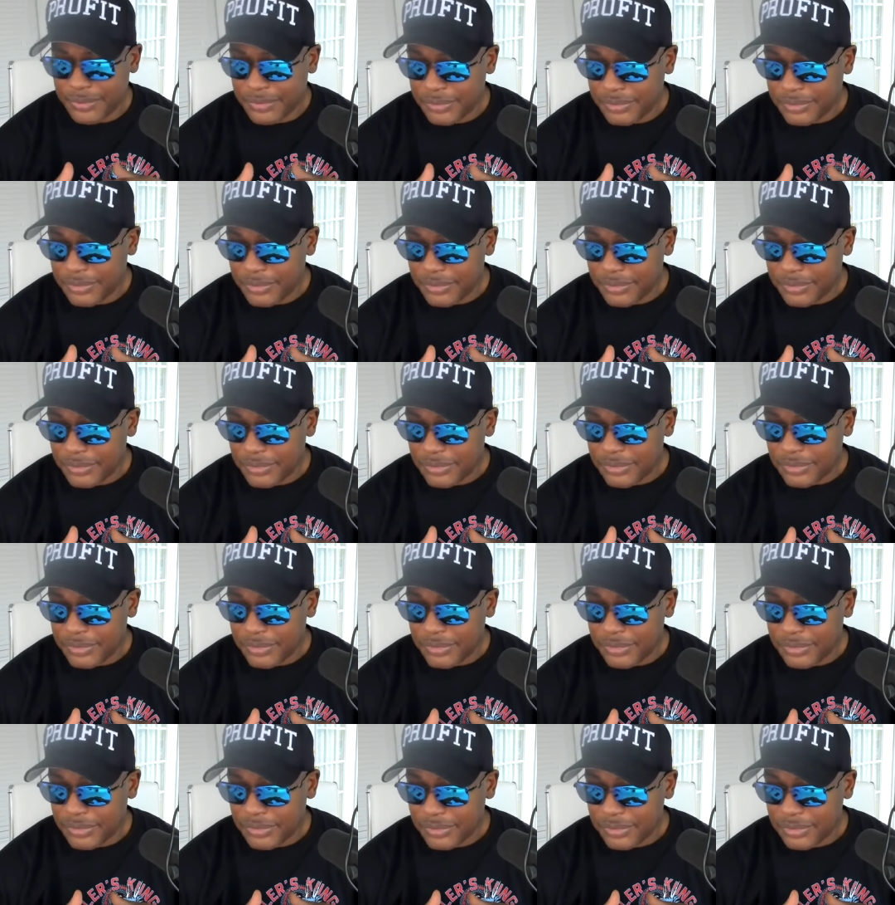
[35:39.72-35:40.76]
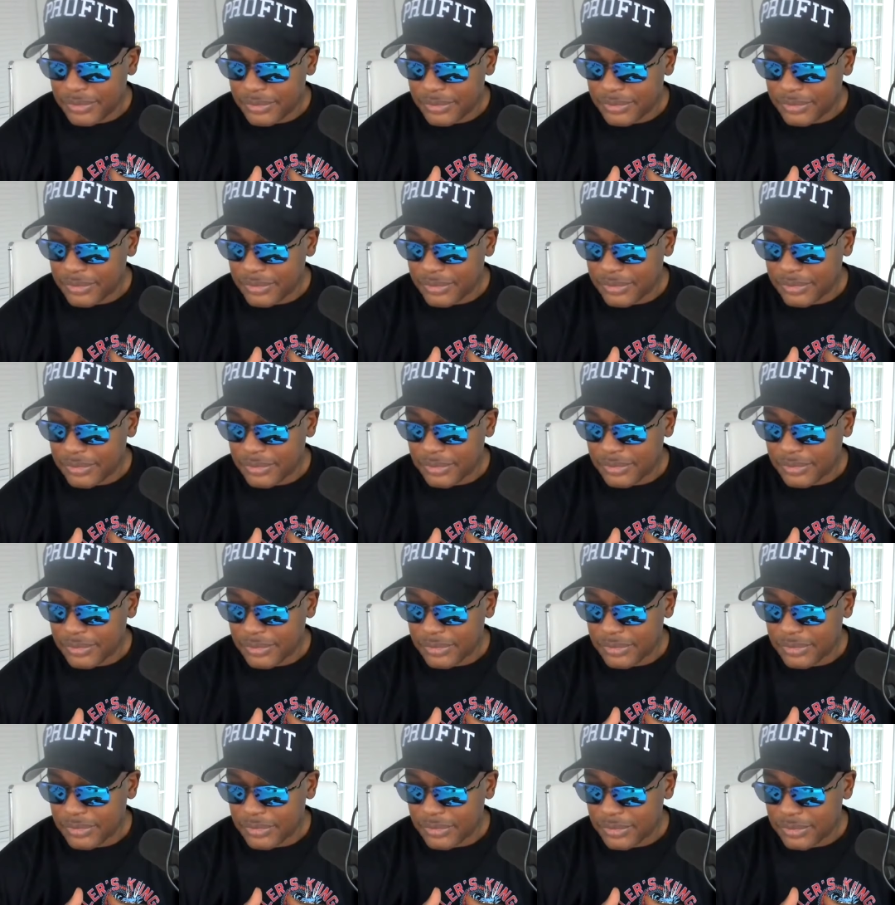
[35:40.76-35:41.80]

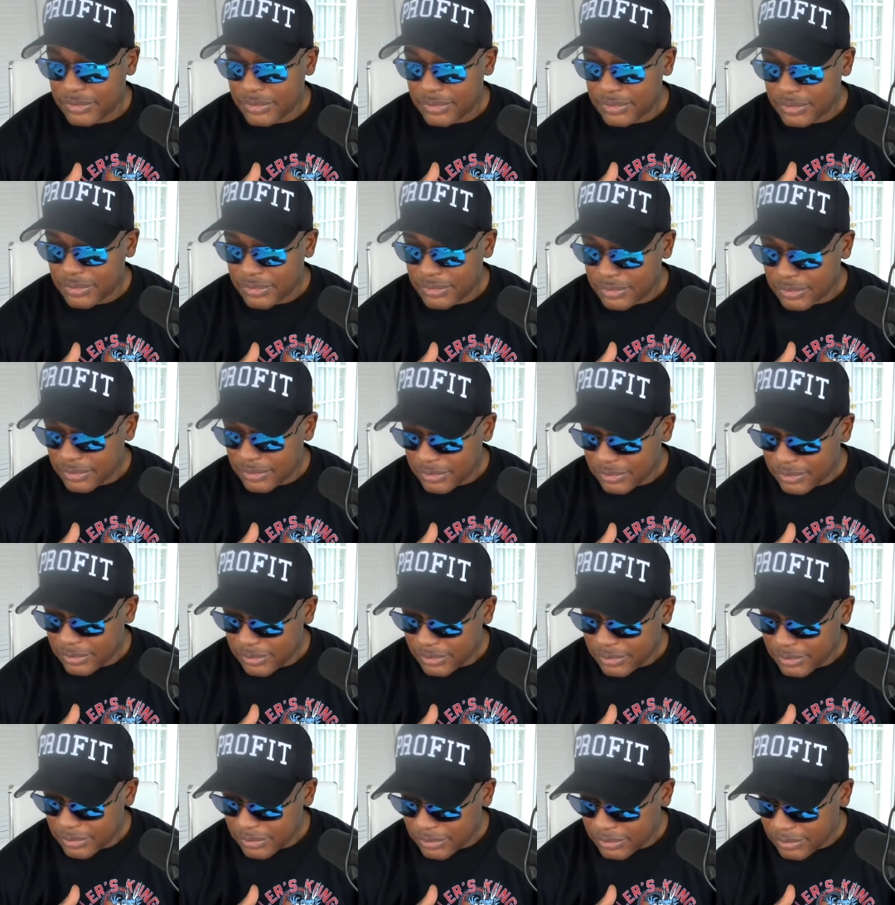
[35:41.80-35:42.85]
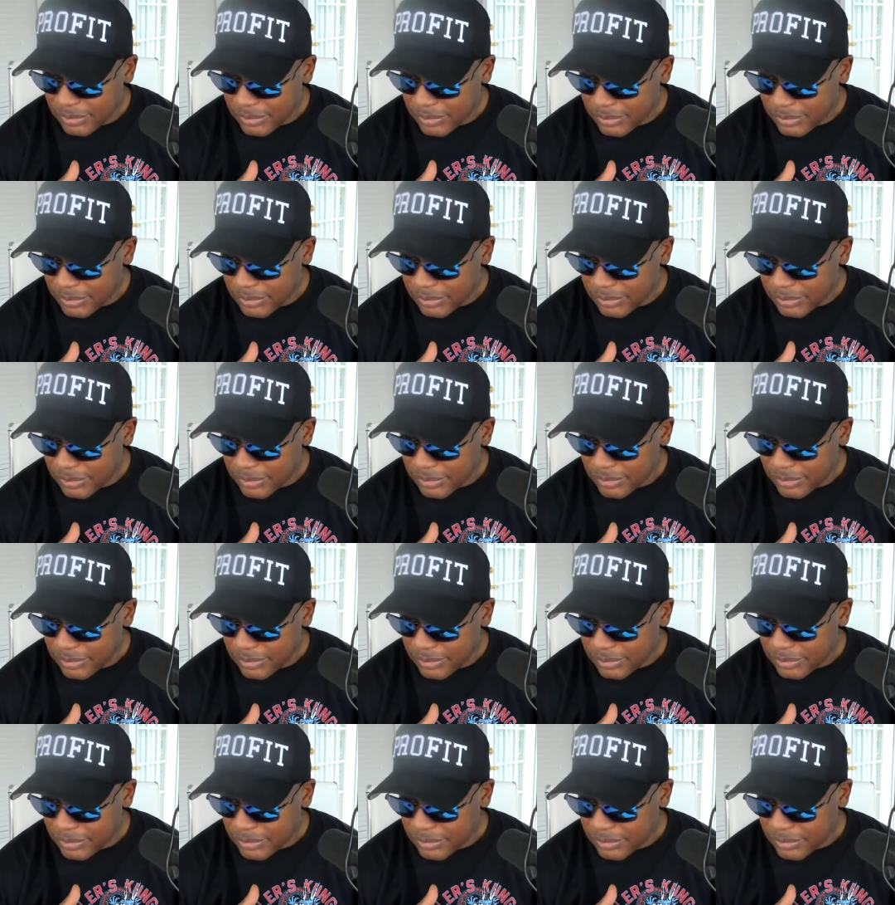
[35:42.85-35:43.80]
No one is speaking in this clip.